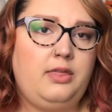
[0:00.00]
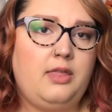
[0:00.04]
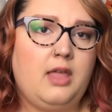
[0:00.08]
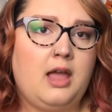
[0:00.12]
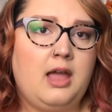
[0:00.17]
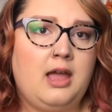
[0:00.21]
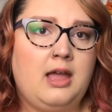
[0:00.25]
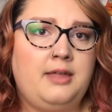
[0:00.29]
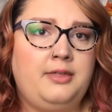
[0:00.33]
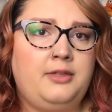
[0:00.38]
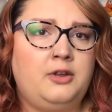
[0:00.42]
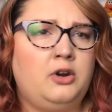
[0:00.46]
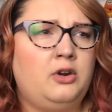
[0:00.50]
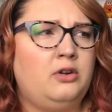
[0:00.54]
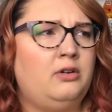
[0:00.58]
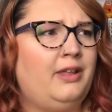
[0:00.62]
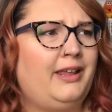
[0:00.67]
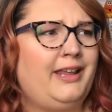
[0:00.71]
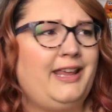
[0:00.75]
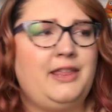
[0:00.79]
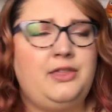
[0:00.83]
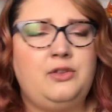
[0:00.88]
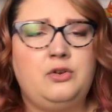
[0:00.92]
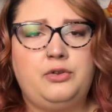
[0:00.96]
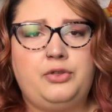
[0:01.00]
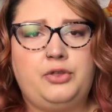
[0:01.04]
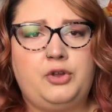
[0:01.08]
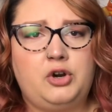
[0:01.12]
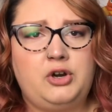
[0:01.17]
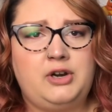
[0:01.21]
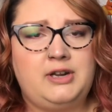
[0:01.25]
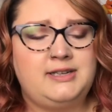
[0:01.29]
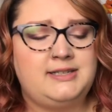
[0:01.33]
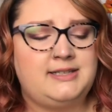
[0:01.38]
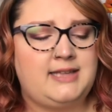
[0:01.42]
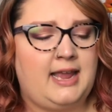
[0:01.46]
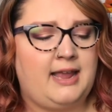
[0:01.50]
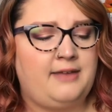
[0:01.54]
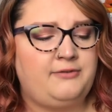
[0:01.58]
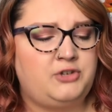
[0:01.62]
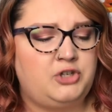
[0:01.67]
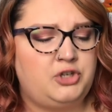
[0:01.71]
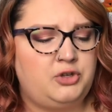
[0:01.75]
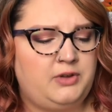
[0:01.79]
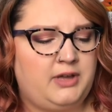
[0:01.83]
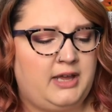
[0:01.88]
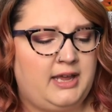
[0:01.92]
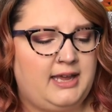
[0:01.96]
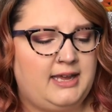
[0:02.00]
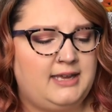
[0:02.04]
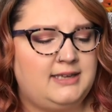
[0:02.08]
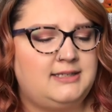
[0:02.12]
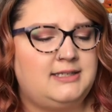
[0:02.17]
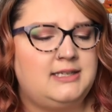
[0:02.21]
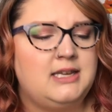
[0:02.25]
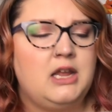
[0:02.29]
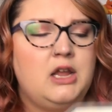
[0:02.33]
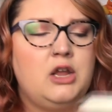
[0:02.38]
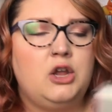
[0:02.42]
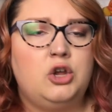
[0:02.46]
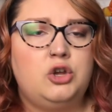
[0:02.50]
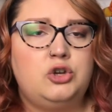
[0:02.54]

uh, they're like in their 30s. They have two kids.